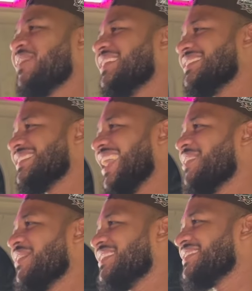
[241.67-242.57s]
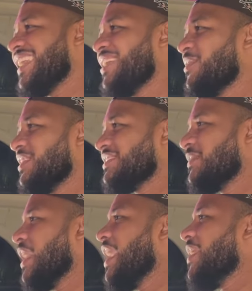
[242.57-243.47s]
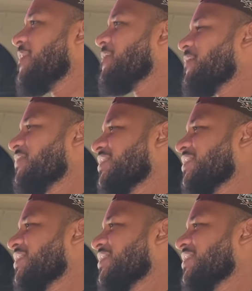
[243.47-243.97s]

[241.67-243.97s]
this. It's, it's on you, man. I know this. So Max, so